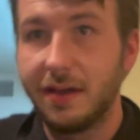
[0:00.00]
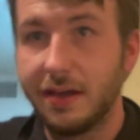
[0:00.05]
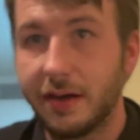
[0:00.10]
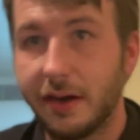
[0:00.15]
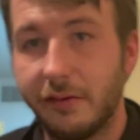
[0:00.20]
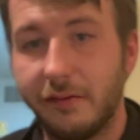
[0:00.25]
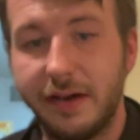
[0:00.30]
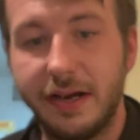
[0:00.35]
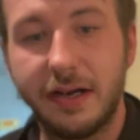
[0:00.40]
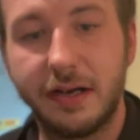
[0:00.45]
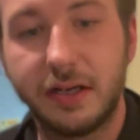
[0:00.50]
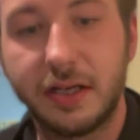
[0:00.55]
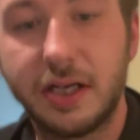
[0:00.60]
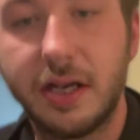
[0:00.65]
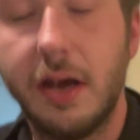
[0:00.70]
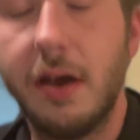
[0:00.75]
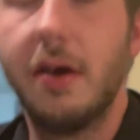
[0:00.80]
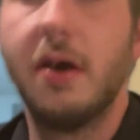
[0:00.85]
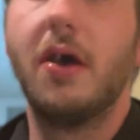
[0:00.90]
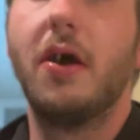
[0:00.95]
careers,
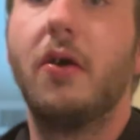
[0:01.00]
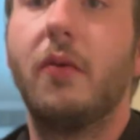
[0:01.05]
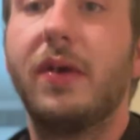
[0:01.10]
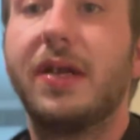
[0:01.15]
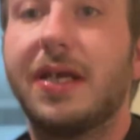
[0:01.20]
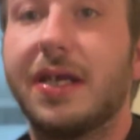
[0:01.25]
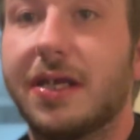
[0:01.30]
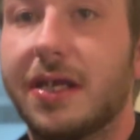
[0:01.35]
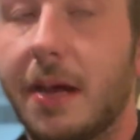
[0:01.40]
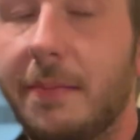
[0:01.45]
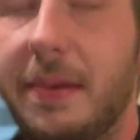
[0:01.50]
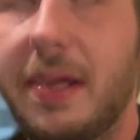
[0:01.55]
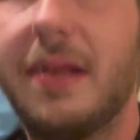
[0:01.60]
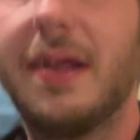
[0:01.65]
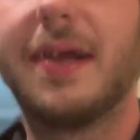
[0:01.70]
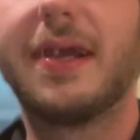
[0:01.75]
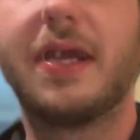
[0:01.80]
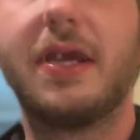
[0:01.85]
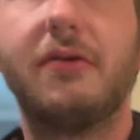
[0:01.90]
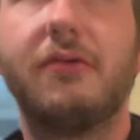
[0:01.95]
which is something
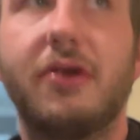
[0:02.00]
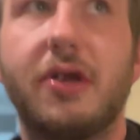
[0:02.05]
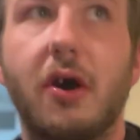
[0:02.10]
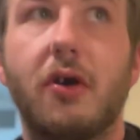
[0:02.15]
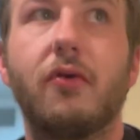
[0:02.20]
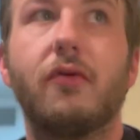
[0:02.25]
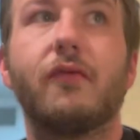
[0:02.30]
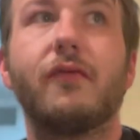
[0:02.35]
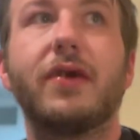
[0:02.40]
like you don't